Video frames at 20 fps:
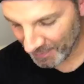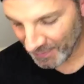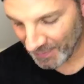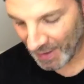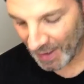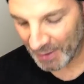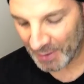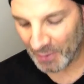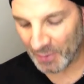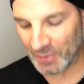
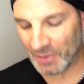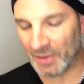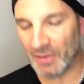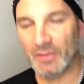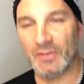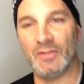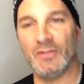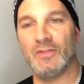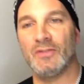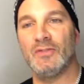I use
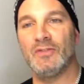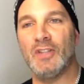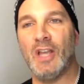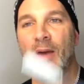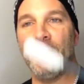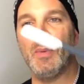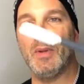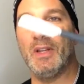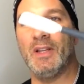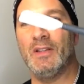this
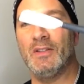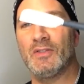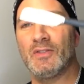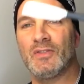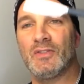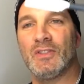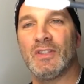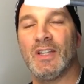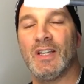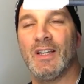
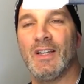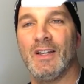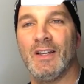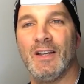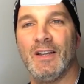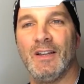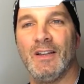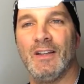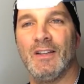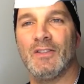Japanese
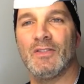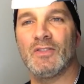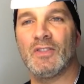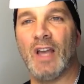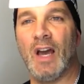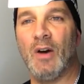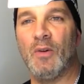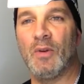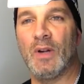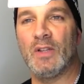
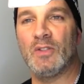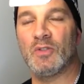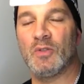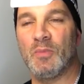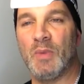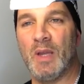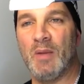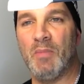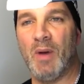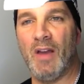style razor
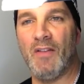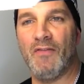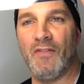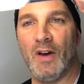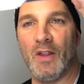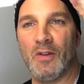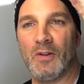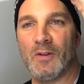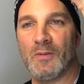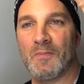made by
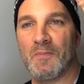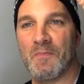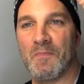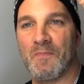Feather.